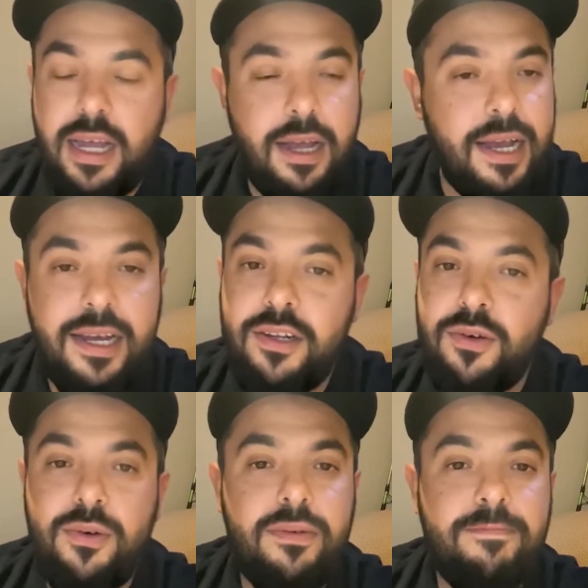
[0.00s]
I got to
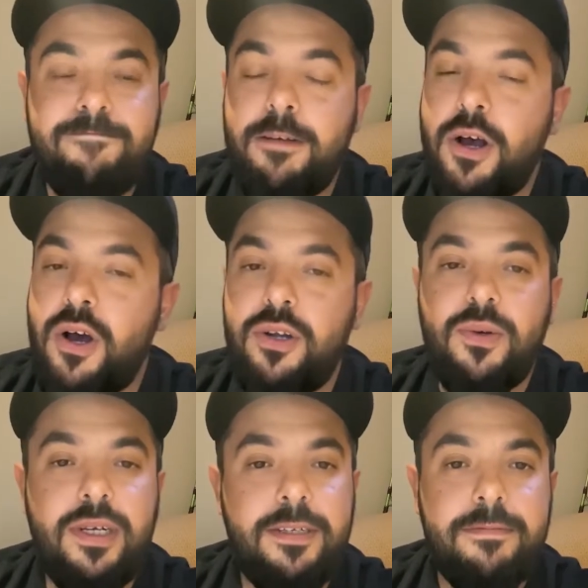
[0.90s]
go
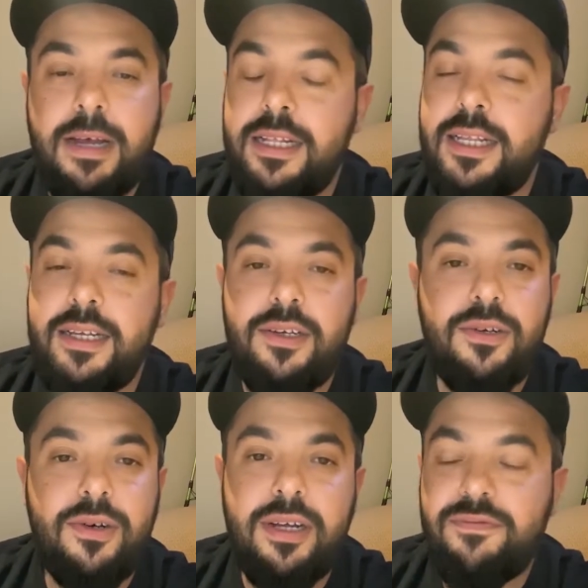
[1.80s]
Ottawa.
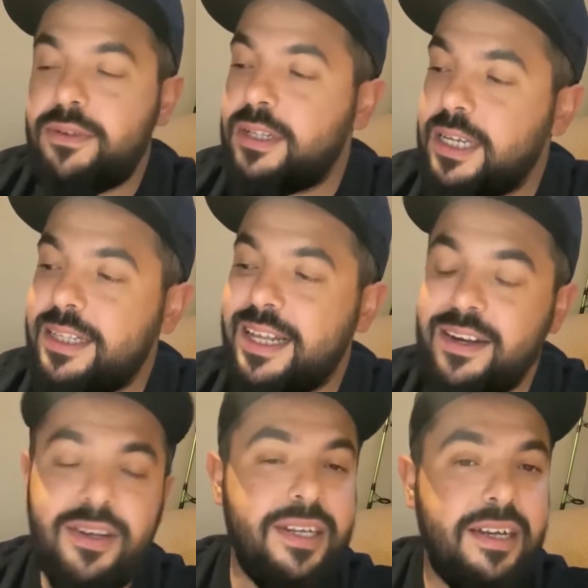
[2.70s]
Atletico, I feel like
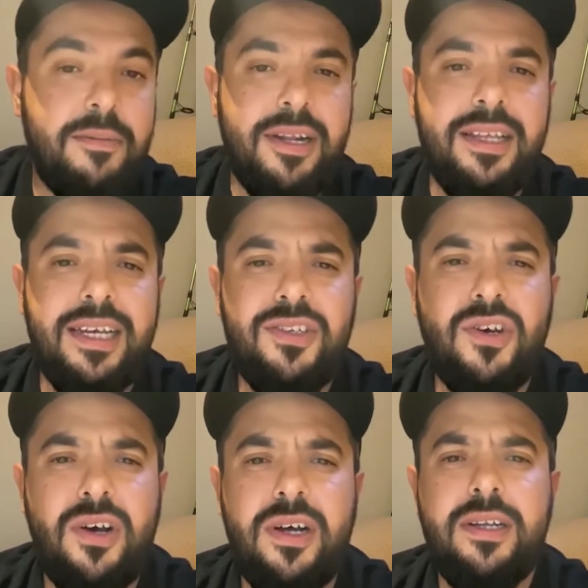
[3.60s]
they're going to come out of the gates
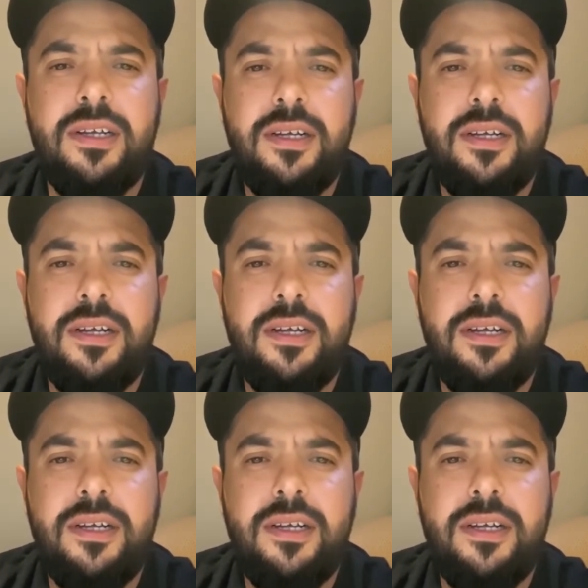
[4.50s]
hot.